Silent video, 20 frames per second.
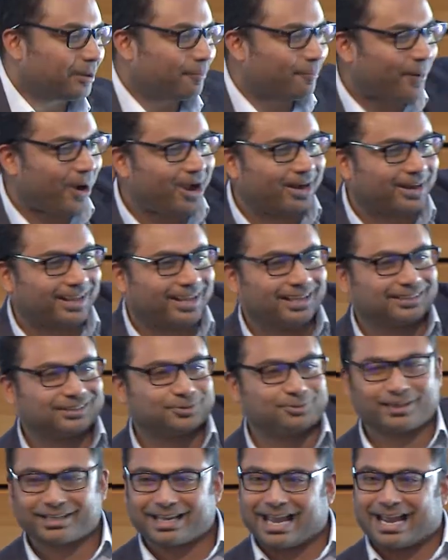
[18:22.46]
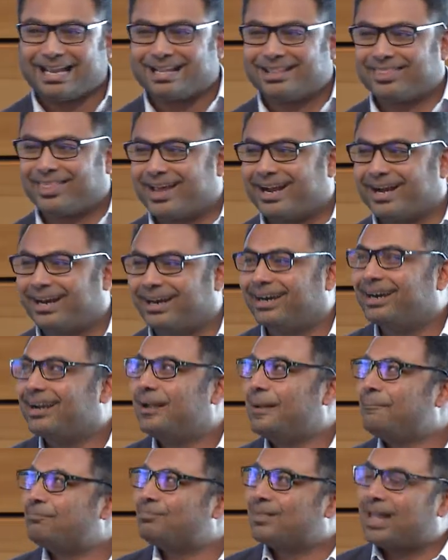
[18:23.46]
our body as we're getting there.
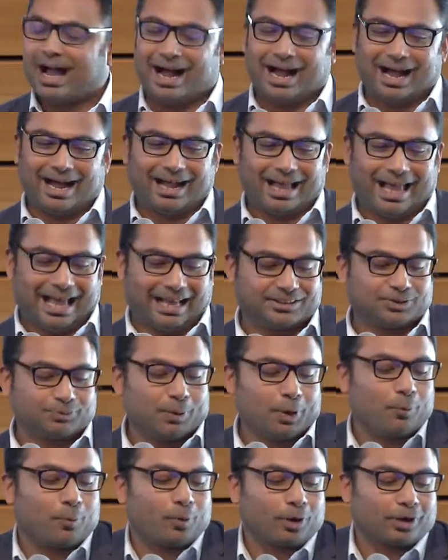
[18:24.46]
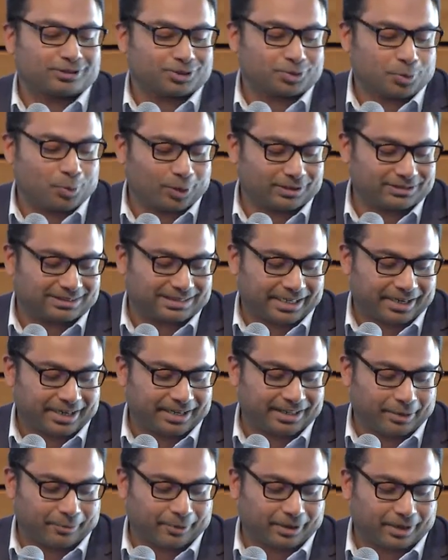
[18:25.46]
As we work towards the
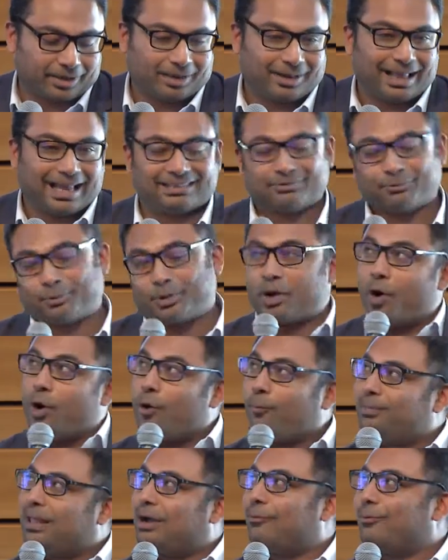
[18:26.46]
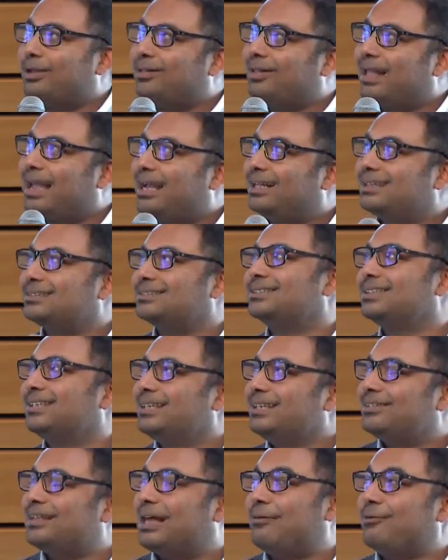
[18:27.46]
area that we're going to land. And we hope that we
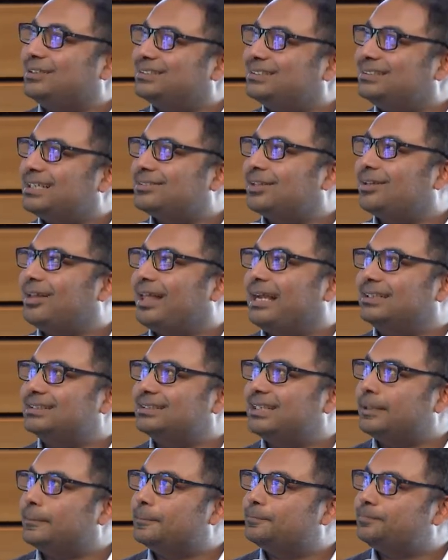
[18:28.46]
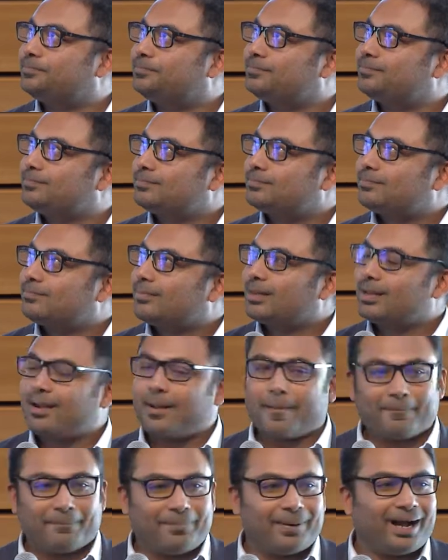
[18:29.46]
stick the landing.
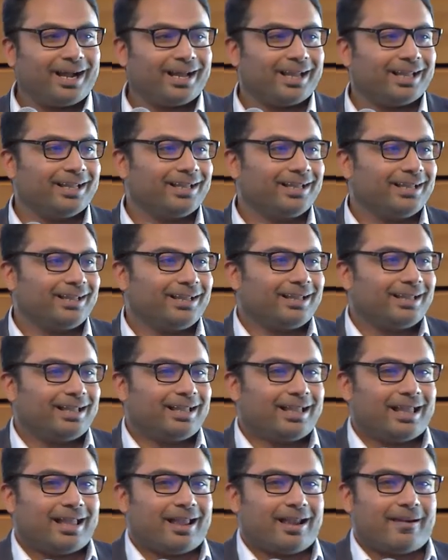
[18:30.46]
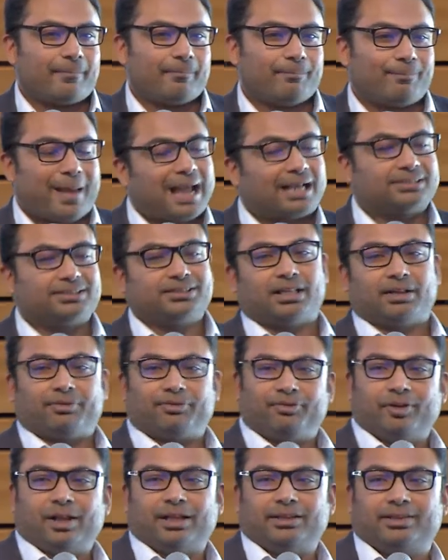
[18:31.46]
But back to the
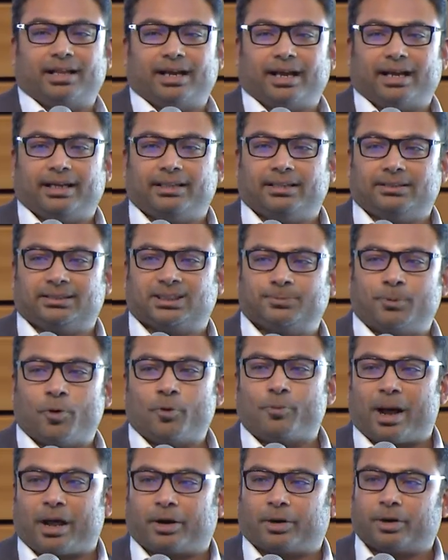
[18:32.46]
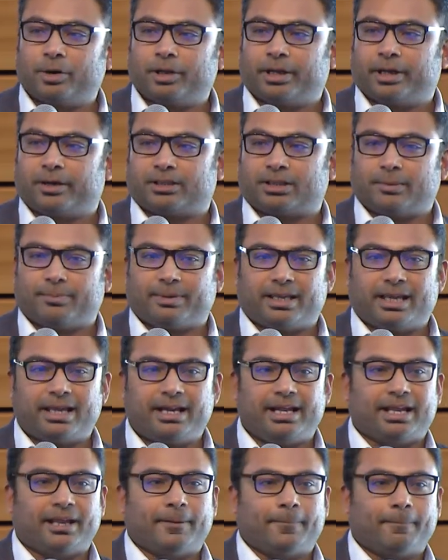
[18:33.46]
flood that I spoke about earlier at the
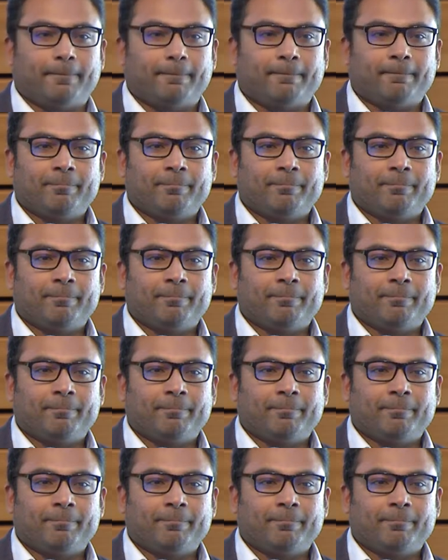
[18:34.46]
beginning,